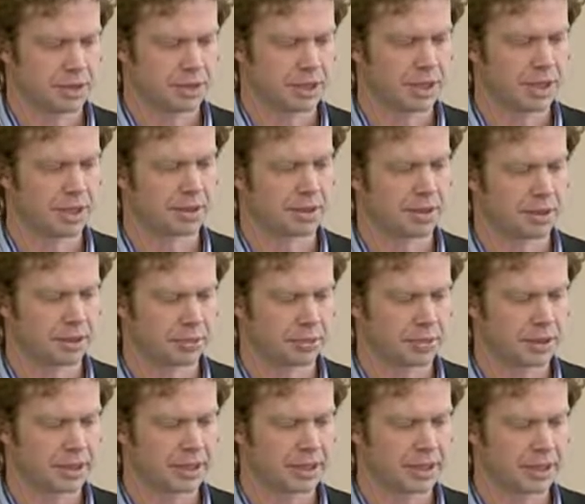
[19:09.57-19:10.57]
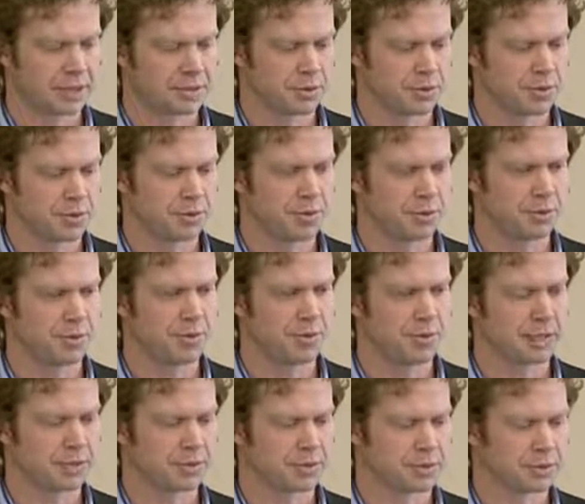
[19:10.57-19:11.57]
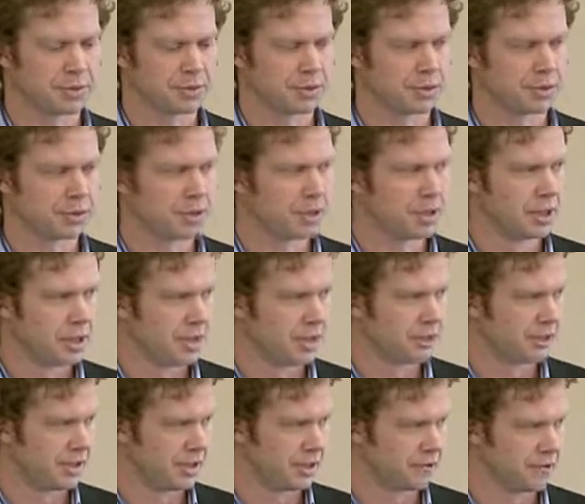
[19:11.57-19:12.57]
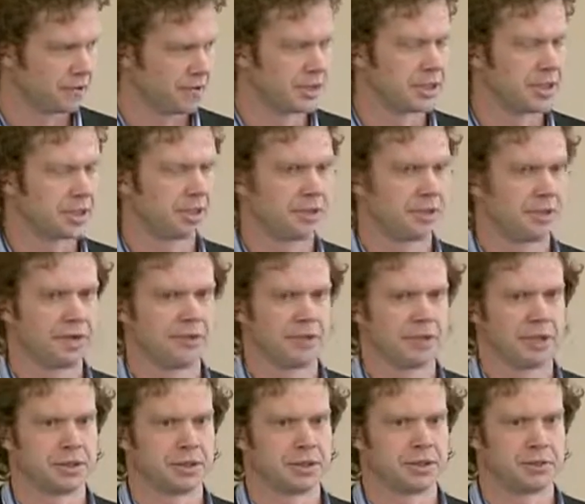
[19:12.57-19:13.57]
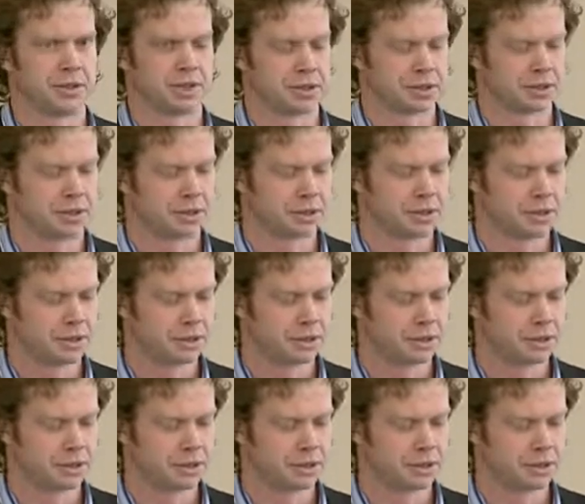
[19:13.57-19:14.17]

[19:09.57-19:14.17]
And part of that is we want people to be comfortable with the information they're giving it to us.